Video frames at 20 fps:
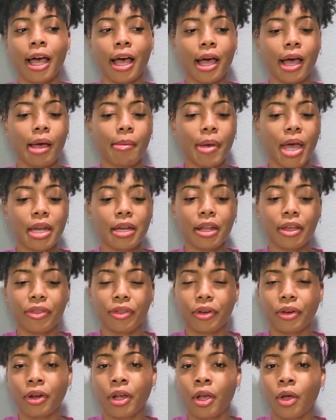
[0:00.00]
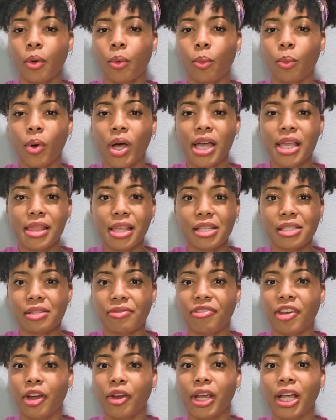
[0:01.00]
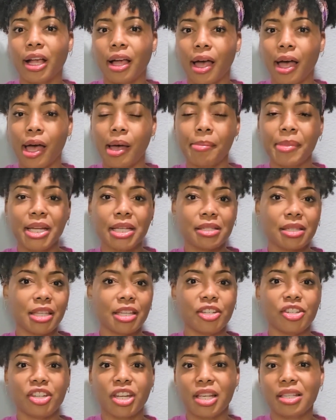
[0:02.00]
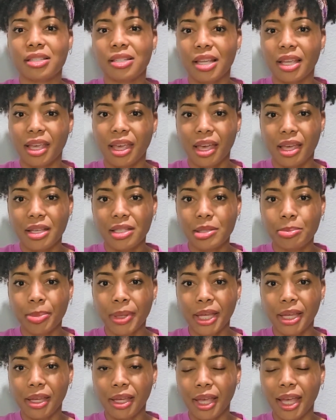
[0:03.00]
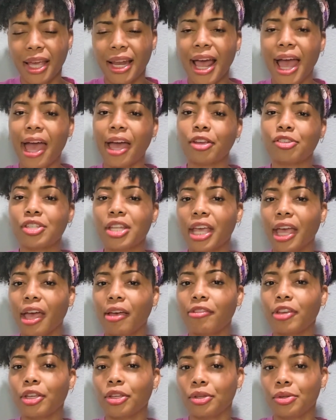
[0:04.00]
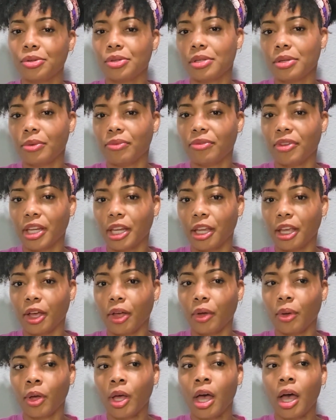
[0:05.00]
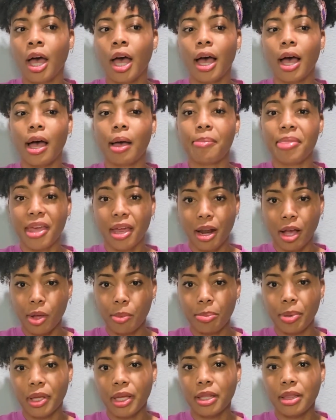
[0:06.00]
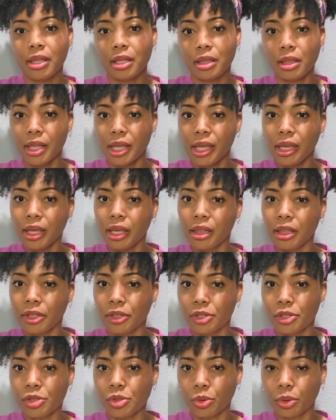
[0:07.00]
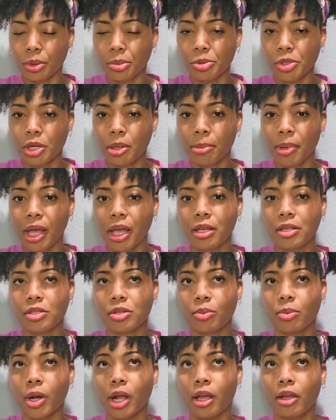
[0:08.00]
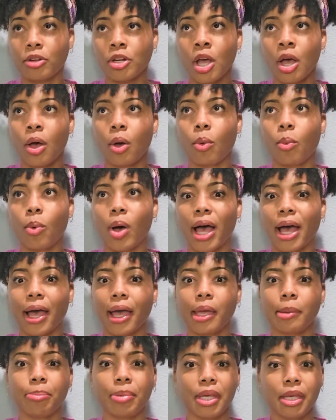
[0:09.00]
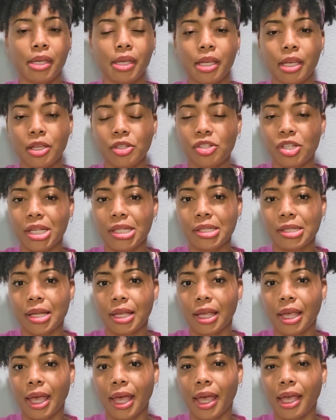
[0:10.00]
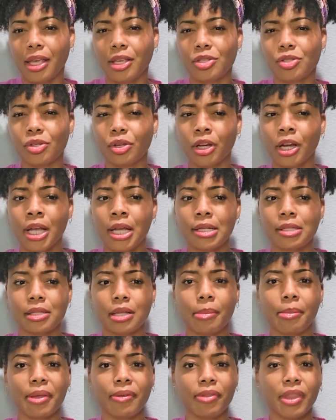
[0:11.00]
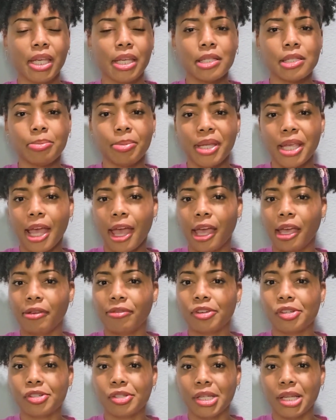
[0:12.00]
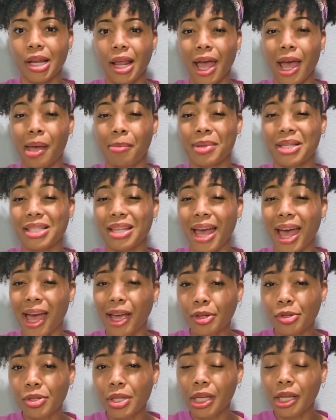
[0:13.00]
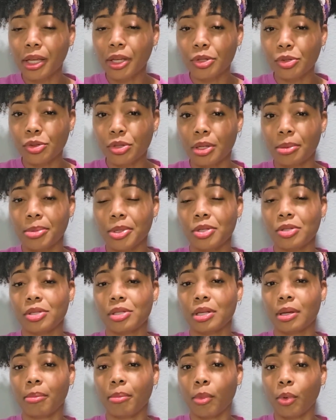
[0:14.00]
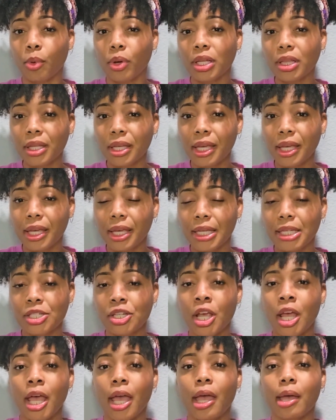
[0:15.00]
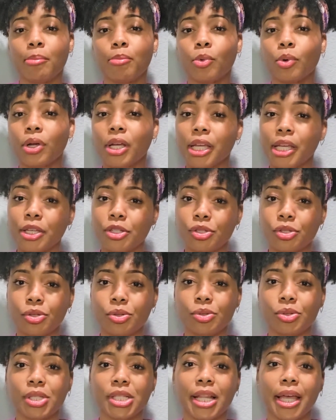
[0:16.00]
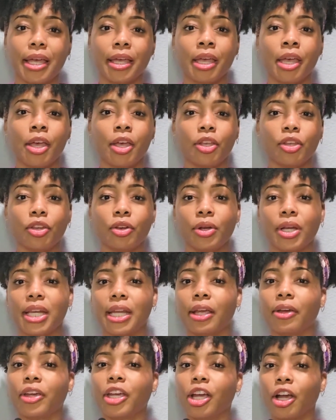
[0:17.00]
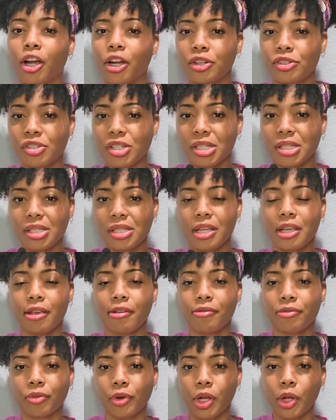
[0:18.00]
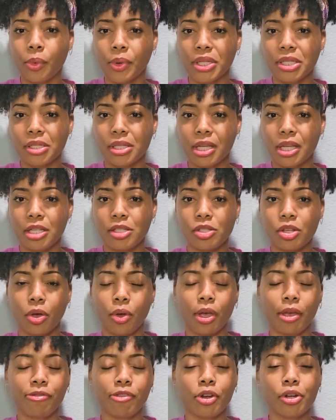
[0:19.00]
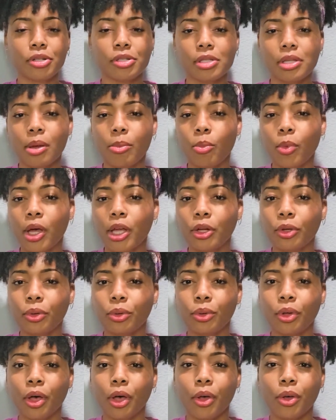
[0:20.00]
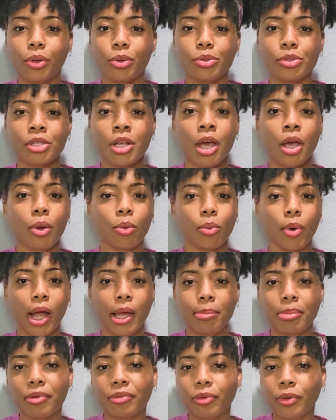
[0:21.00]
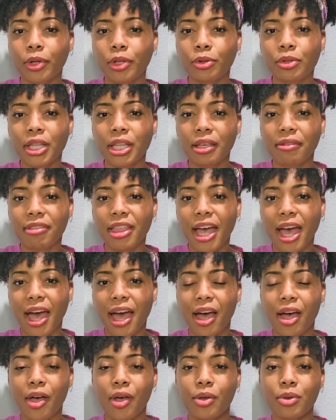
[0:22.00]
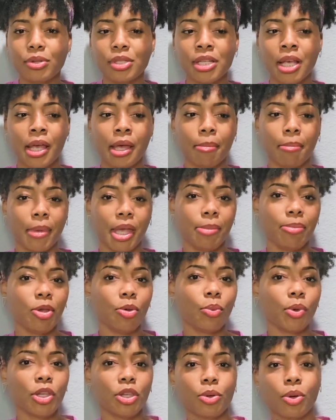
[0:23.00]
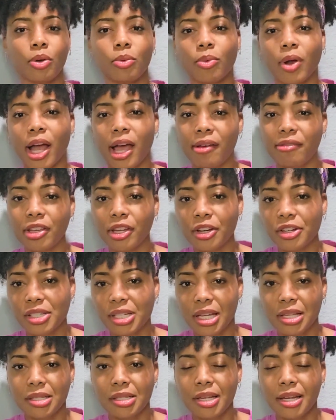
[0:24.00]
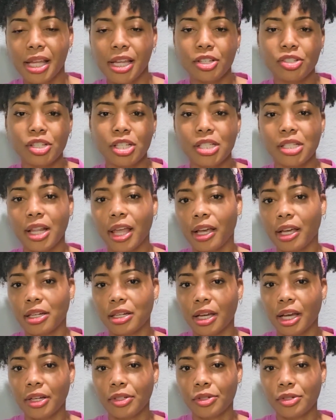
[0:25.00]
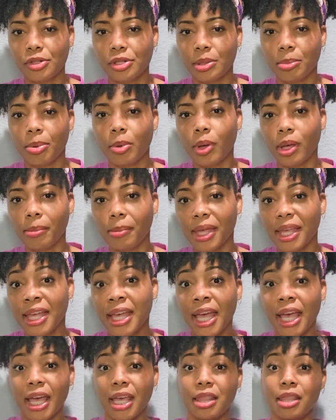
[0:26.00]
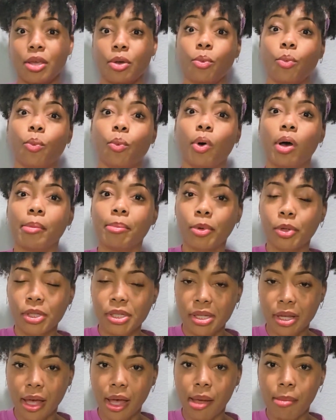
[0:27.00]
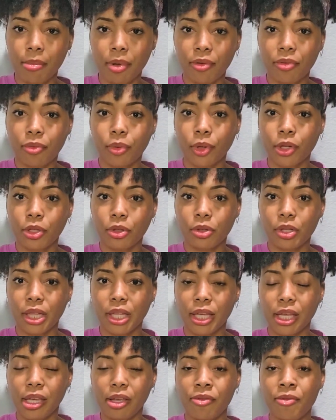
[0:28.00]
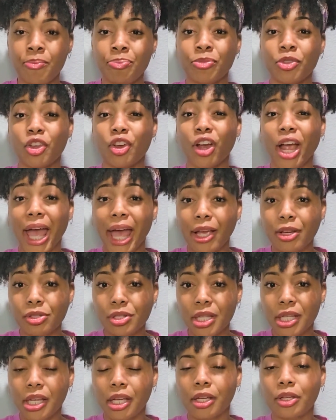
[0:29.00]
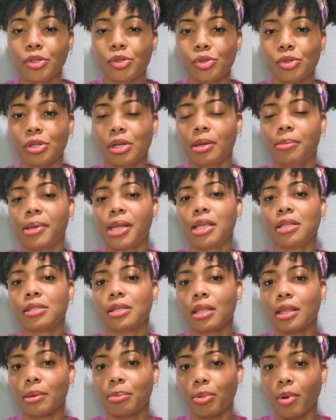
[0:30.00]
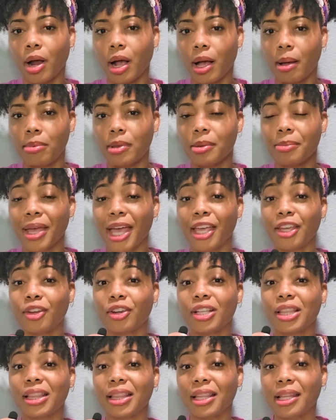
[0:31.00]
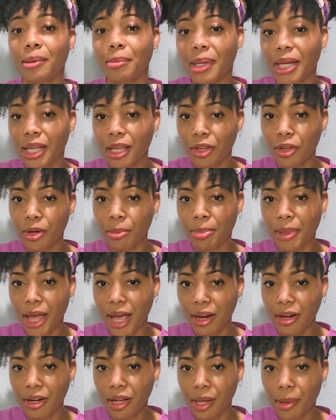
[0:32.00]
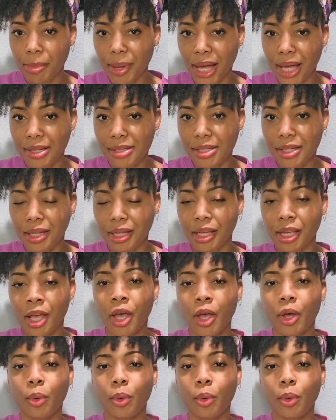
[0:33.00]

Another one that's very common is the just in case peeing. And I actually have a YouTube video that I'll put the link in the description box around why peeing just in case or some of these behaviors habits actually contributes to more leakage and more issues like urinary urgency and frequency. So if you're someone who goes right before you leave the house, maybe when you arrive at your destination, like a doctor's appointment, and then one more time before you leave, you're actually contributing to the problem and you're limiting your bladder capacity.